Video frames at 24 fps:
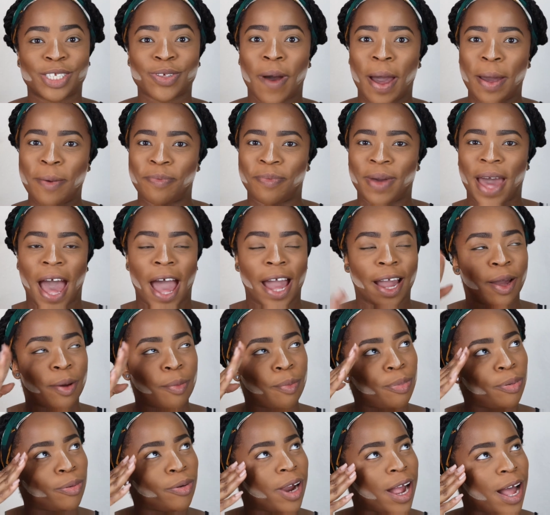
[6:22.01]
So I'm
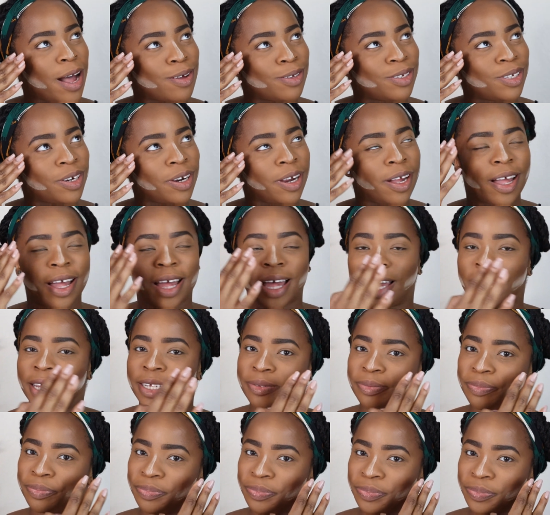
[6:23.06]
back, brows are
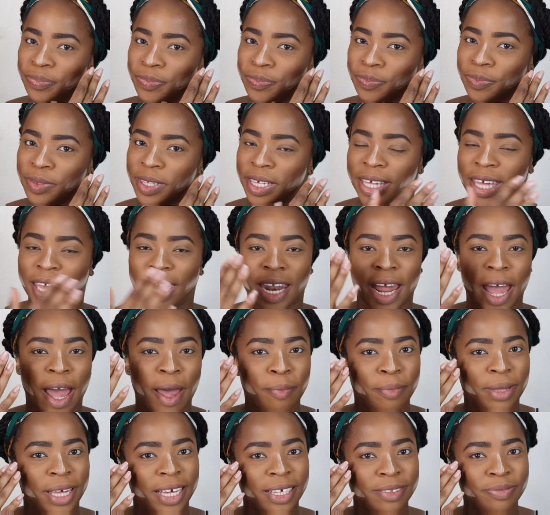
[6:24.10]
on. Get
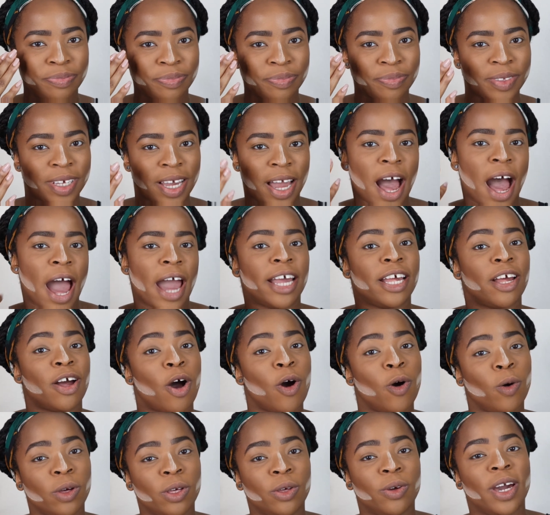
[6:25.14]
at me.
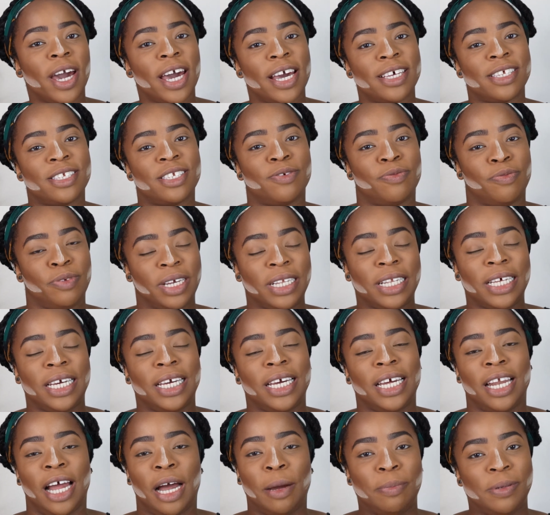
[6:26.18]
I owe you guys
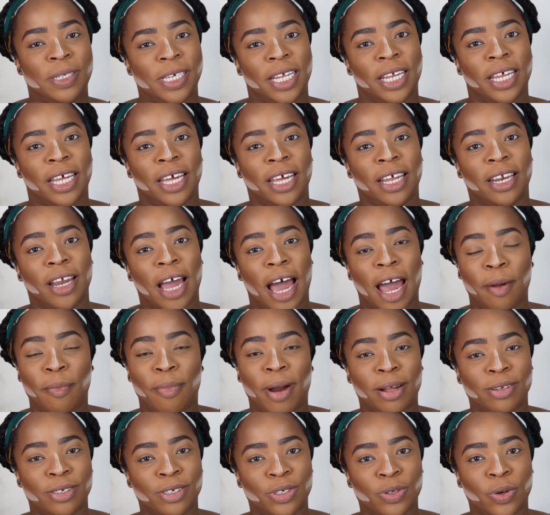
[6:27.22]
really an updated
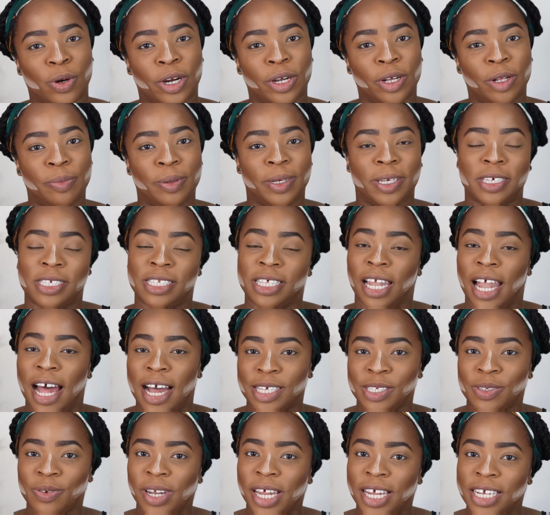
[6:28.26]
eyebrow tutorial because the
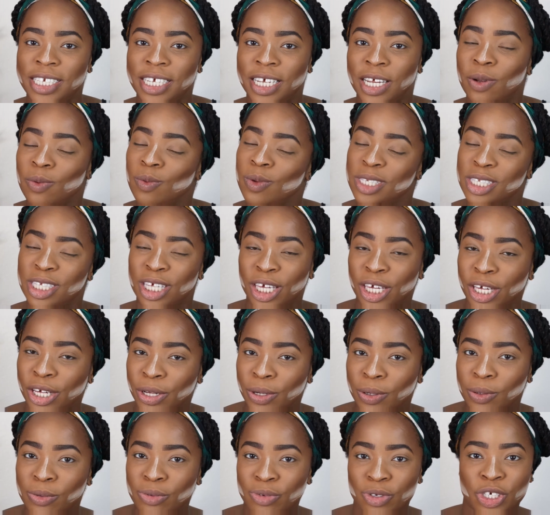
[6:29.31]
last one I did was
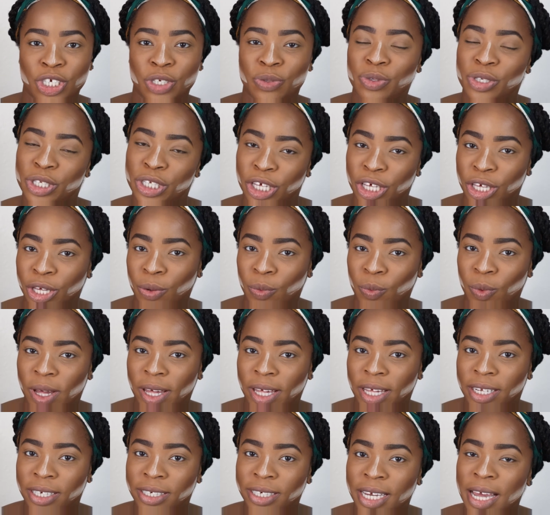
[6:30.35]
cute. She was a cute
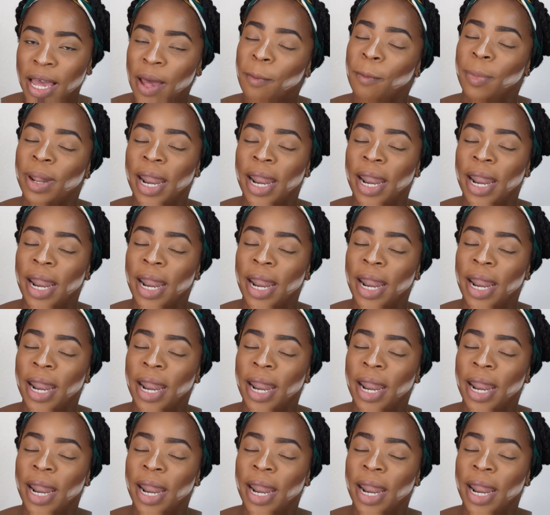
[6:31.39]
one,